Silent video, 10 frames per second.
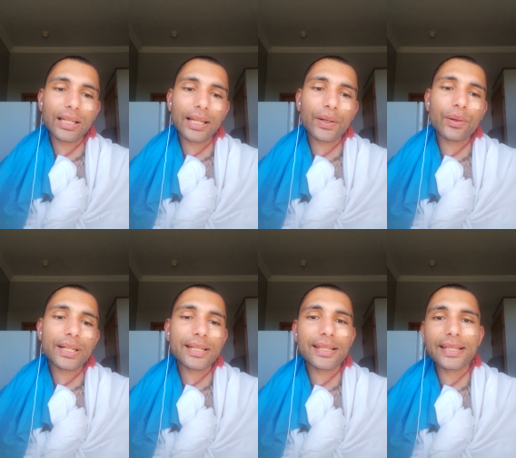according
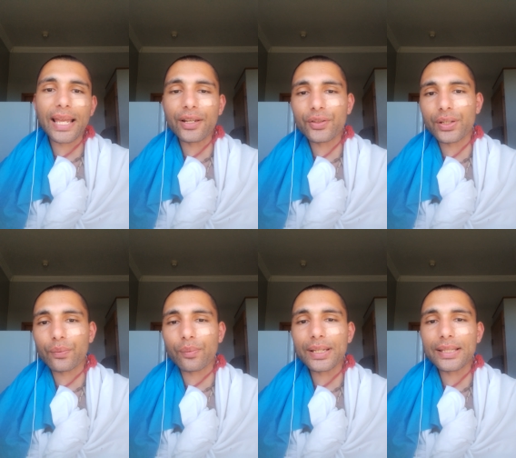to this ancient
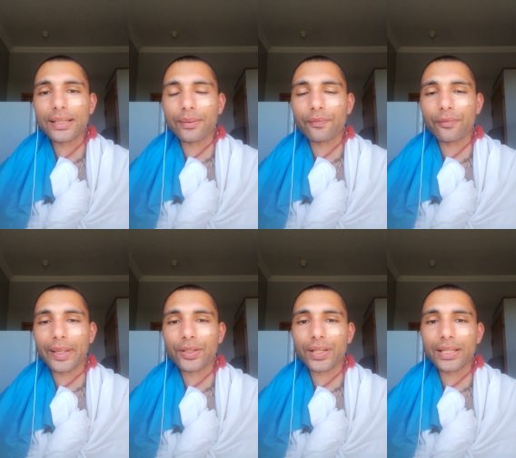wisdom from
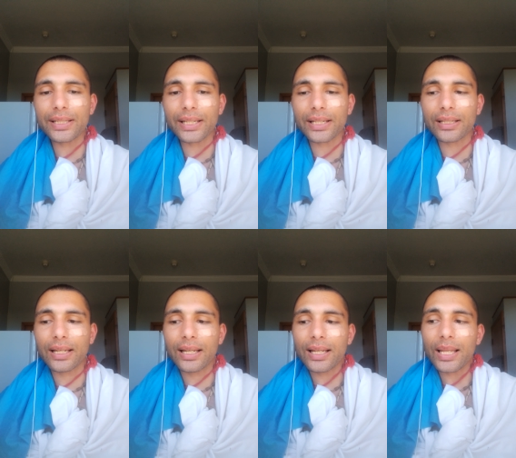ancient India,
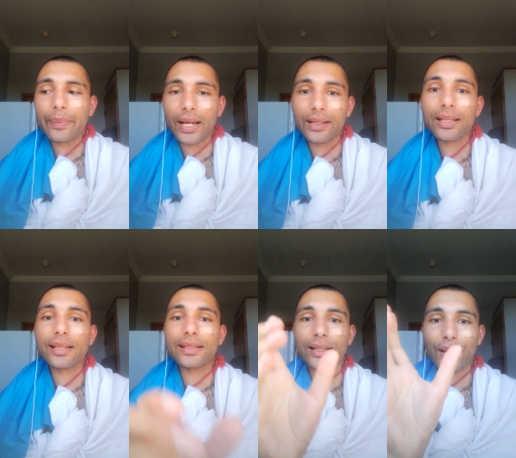apparently
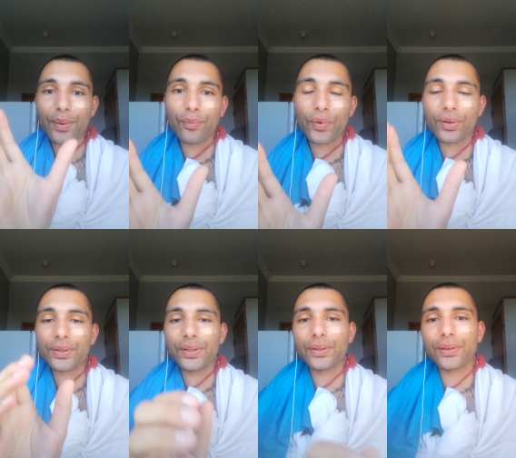there's a lot more
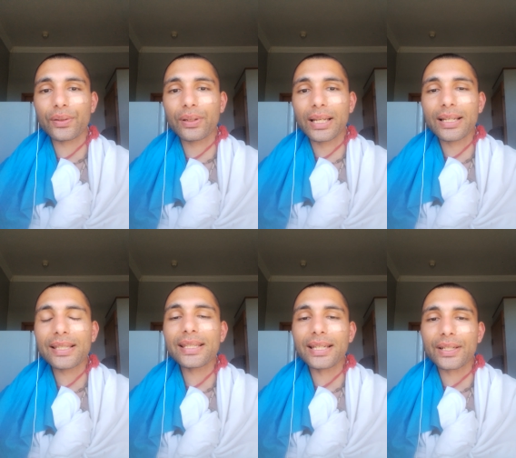to
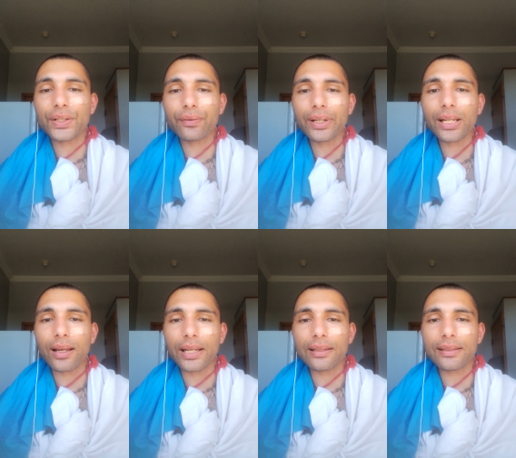see and to
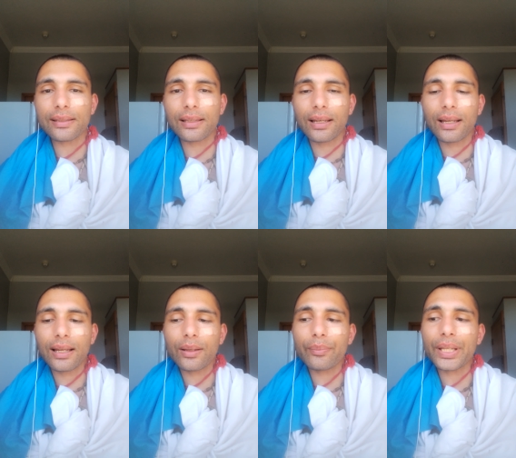realize
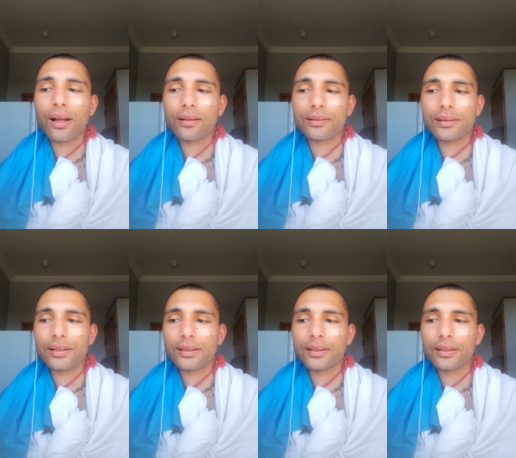beyond